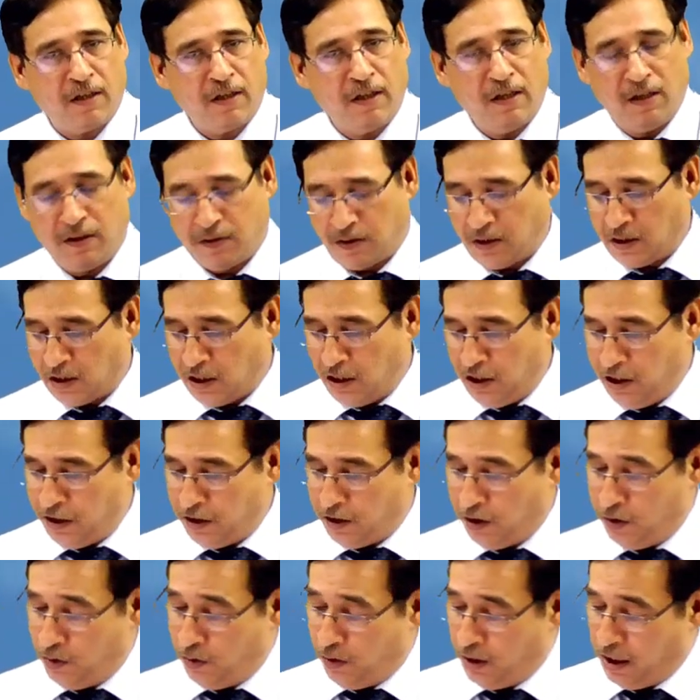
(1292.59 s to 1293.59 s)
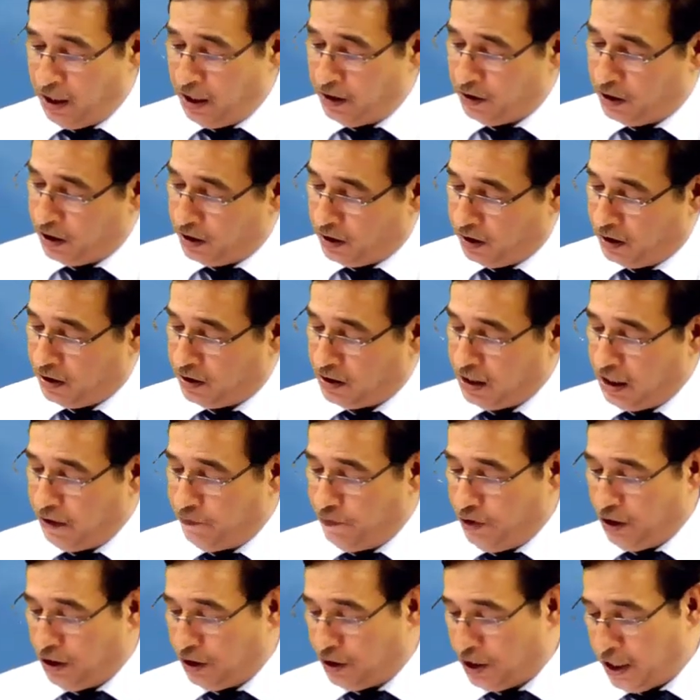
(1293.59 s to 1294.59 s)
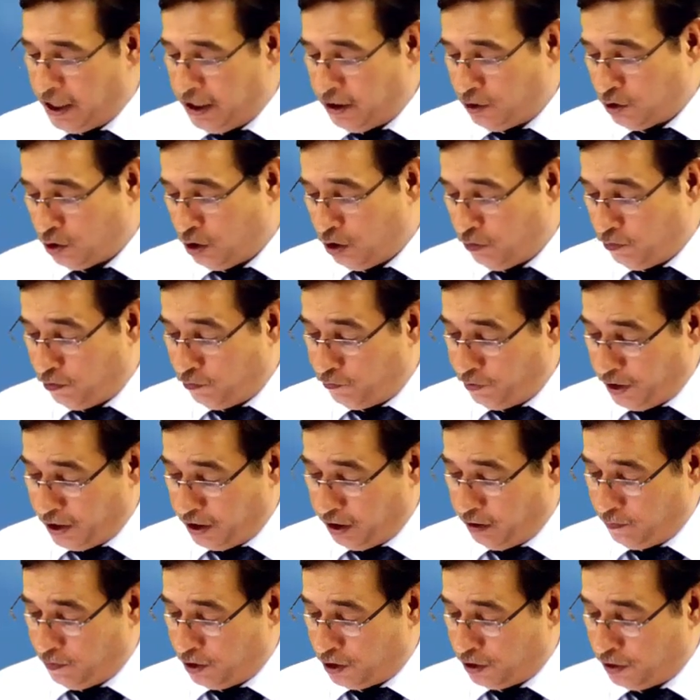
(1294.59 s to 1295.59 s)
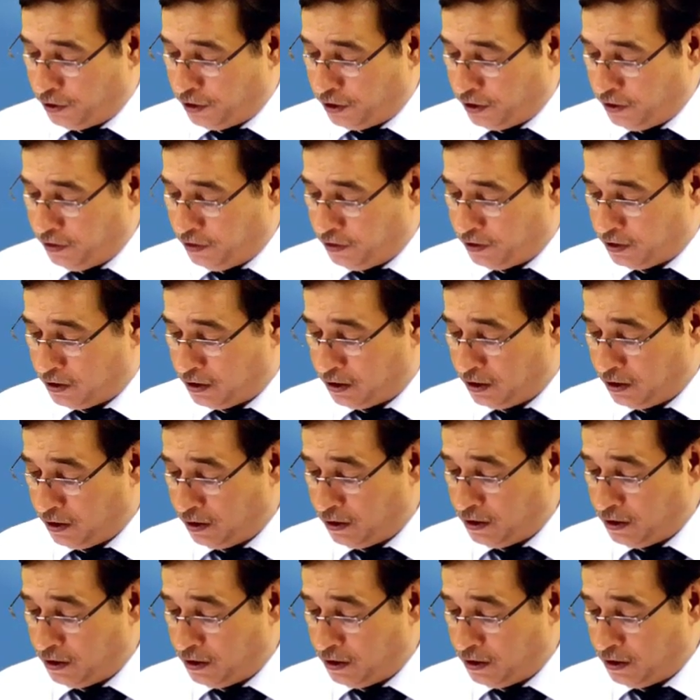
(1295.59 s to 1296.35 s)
Is it clear to you? Entity is having a right over variable returns.